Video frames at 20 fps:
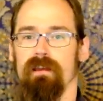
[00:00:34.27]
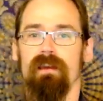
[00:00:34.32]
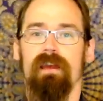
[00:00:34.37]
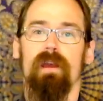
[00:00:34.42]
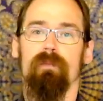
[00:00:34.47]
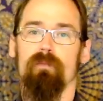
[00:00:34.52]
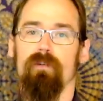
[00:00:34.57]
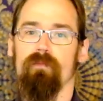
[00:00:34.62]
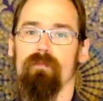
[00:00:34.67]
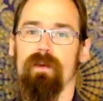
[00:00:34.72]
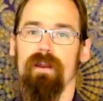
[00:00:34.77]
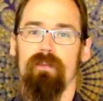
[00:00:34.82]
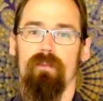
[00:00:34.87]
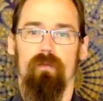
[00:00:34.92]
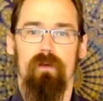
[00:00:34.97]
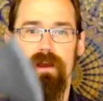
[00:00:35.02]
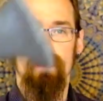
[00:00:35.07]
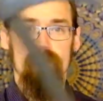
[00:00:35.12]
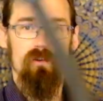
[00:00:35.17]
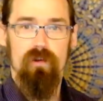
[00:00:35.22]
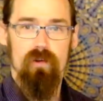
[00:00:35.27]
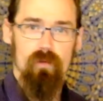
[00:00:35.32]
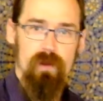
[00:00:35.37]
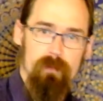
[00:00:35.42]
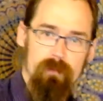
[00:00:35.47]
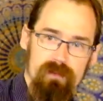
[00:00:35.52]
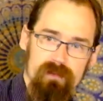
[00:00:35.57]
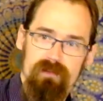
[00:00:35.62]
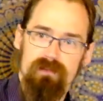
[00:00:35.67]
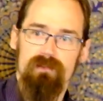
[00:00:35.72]
move them out of the way, hook
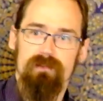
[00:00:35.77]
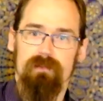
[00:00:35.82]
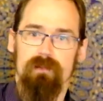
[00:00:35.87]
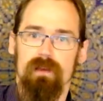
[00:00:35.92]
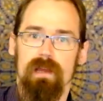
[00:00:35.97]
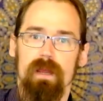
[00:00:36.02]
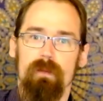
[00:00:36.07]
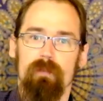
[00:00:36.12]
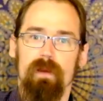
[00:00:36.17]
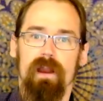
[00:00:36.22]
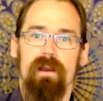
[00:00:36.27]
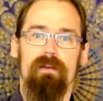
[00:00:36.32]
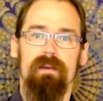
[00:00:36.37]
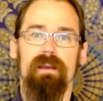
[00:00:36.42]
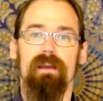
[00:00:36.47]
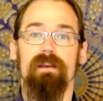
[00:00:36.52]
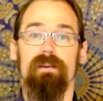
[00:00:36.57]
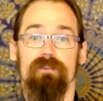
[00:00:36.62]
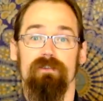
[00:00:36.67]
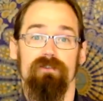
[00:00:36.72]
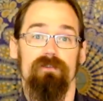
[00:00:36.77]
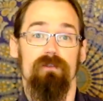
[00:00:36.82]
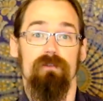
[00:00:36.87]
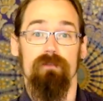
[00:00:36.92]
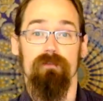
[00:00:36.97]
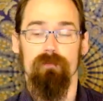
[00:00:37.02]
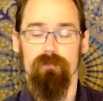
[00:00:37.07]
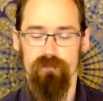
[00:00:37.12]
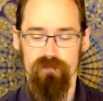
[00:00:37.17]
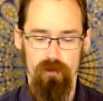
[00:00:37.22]
weapons, and parry and control
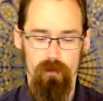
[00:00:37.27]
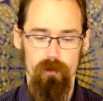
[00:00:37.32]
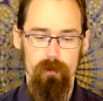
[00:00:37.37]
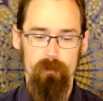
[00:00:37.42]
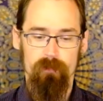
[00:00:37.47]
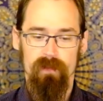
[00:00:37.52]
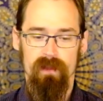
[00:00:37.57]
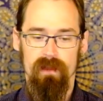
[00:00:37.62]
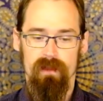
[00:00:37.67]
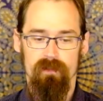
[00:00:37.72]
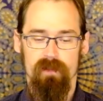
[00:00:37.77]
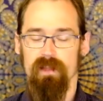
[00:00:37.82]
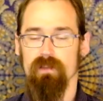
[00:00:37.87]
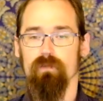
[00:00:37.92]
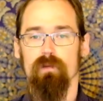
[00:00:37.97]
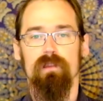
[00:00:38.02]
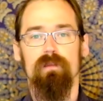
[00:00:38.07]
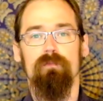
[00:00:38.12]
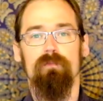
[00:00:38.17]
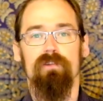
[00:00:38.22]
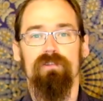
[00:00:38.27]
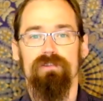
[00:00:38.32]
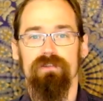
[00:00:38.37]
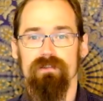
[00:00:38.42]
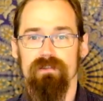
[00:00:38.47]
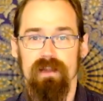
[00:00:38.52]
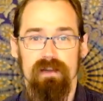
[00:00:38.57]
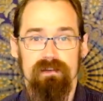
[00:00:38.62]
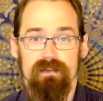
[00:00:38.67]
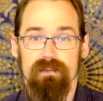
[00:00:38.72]
them. So that's one of the most
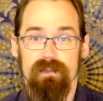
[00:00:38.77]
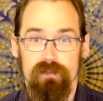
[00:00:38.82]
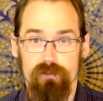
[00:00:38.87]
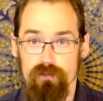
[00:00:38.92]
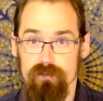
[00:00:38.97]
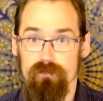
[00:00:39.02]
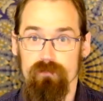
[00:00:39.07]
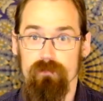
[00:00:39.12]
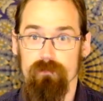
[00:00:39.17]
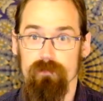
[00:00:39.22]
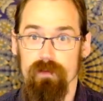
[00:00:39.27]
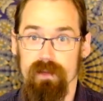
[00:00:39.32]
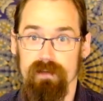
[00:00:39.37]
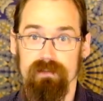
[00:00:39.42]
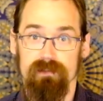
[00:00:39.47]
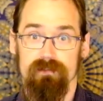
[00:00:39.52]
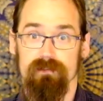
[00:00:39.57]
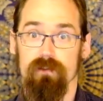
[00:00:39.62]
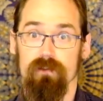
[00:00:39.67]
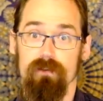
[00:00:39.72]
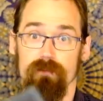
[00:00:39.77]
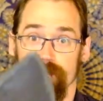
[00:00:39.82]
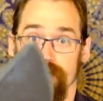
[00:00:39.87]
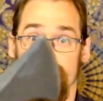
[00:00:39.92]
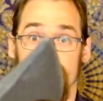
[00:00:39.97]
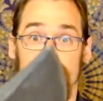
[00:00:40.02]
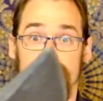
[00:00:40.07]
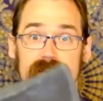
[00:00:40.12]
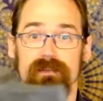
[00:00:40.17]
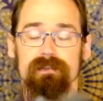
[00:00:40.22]
tactically useful factors of an
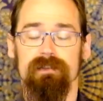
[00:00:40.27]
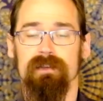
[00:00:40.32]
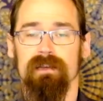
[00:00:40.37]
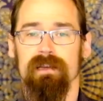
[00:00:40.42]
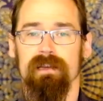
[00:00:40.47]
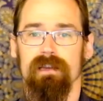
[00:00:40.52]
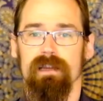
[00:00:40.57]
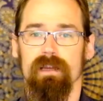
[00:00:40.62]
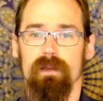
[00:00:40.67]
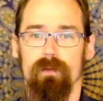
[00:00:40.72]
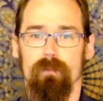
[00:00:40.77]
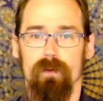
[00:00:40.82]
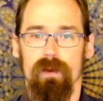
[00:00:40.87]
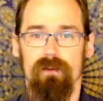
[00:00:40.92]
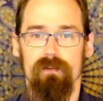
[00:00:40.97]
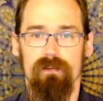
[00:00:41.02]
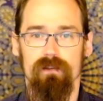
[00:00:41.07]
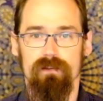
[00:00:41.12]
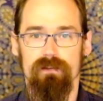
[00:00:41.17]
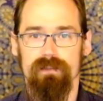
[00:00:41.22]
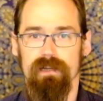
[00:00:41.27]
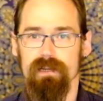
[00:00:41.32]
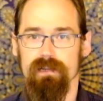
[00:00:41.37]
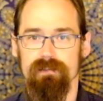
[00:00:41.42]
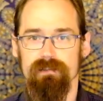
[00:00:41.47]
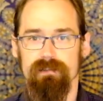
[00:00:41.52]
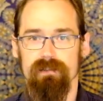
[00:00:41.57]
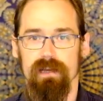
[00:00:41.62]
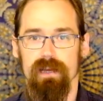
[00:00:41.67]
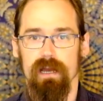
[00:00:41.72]
axe in a battle
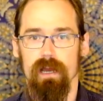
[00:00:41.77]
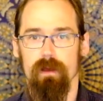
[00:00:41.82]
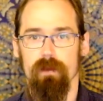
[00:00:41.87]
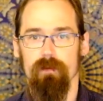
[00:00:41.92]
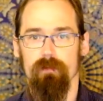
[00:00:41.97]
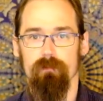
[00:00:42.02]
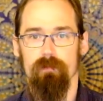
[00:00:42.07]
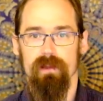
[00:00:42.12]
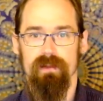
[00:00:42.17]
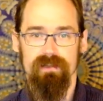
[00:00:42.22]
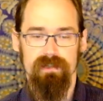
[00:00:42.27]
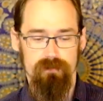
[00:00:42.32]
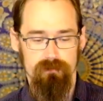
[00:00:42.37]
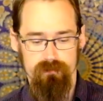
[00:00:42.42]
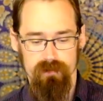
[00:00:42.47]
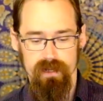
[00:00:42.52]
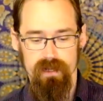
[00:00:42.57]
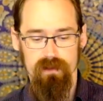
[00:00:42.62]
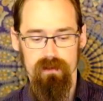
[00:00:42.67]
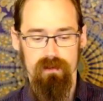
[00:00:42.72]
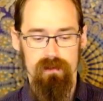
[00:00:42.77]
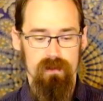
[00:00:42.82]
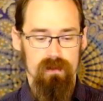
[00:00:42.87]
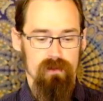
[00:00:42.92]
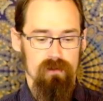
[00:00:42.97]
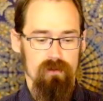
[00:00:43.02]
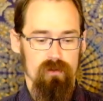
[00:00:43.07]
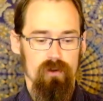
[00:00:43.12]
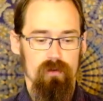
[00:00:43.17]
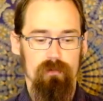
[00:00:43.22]
context. Until now,
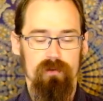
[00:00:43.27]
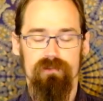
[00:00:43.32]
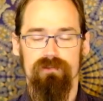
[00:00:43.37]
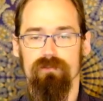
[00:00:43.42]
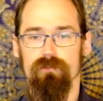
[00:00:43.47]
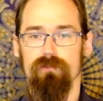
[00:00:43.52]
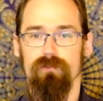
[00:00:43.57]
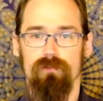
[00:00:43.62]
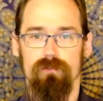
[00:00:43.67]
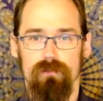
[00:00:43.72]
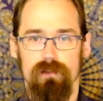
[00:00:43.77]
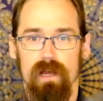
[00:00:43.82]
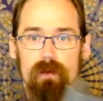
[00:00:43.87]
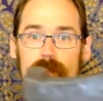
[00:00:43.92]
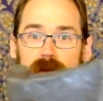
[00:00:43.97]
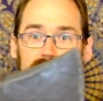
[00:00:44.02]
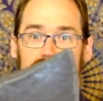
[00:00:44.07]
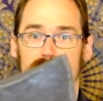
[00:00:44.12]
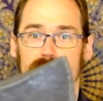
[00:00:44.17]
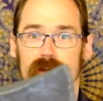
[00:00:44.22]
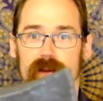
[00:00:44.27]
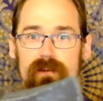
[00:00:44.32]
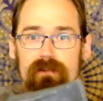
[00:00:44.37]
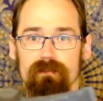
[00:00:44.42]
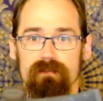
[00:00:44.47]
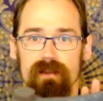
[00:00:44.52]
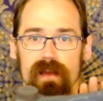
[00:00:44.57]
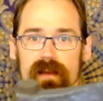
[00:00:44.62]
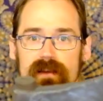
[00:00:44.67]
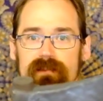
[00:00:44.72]
almost all LARP manufacturers'
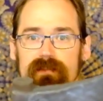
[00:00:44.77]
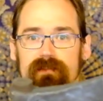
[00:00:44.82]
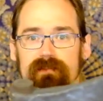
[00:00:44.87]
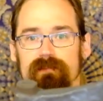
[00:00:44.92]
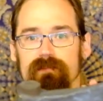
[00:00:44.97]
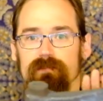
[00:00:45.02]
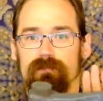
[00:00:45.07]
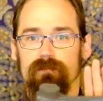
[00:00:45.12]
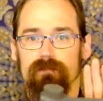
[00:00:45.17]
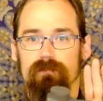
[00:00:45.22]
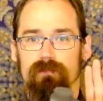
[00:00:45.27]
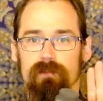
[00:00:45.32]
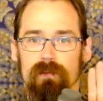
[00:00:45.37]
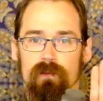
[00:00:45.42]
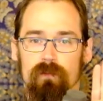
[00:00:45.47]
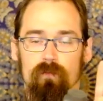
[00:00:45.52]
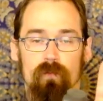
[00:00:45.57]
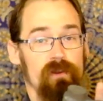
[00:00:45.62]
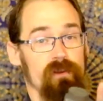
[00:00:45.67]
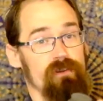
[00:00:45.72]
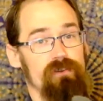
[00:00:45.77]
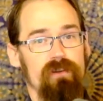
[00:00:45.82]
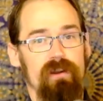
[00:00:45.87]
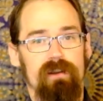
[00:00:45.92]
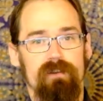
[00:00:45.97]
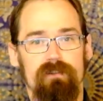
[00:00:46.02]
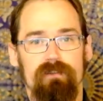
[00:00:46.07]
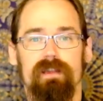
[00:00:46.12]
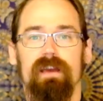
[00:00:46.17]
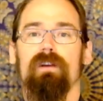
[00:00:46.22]
axes, when you try to
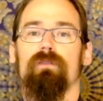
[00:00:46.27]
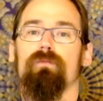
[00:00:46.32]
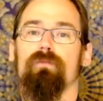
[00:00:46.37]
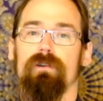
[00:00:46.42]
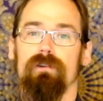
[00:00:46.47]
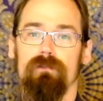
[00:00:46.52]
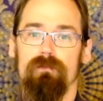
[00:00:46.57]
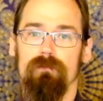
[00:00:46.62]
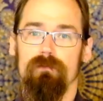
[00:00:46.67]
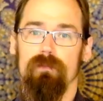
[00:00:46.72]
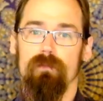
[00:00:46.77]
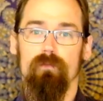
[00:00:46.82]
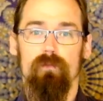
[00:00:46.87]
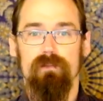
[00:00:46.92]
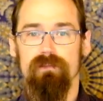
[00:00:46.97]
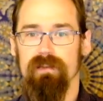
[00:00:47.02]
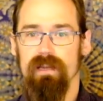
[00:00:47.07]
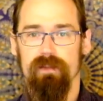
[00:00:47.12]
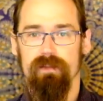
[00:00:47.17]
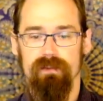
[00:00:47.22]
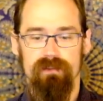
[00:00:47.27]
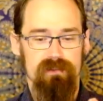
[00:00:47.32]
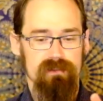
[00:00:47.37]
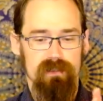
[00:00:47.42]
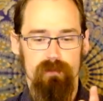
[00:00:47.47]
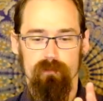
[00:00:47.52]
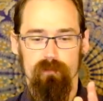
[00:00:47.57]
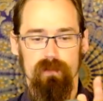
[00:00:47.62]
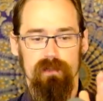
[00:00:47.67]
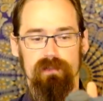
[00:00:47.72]
do that, will tear. There's just
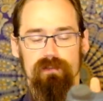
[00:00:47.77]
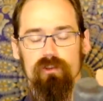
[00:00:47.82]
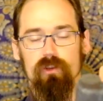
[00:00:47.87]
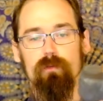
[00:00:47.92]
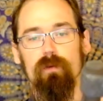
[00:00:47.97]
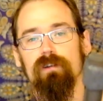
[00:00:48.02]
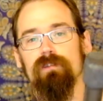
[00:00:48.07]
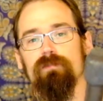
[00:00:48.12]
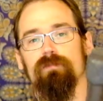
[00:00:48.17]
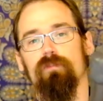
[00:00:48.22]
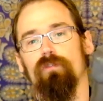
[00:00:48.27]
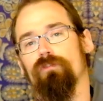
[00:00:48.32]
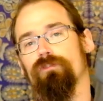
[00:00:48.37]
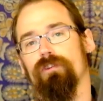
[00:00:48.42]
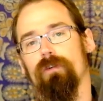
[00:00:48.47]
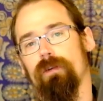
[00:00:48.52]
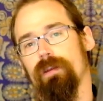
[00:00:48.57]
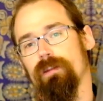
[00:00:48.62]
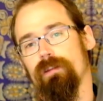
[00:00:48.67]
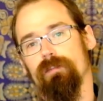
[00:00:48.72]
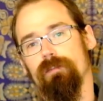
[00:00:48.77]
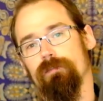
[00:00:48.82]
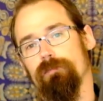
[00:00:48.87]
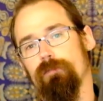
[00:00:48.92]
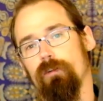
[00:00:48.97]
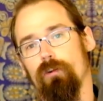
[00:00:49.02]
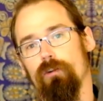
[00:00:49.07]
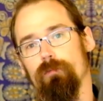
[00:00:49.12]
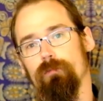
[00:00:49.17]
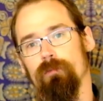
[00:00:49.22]
simply too much force going into the
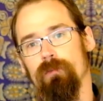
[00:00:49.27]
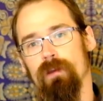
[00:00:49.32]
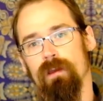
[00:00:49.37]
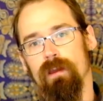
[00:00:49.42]
foam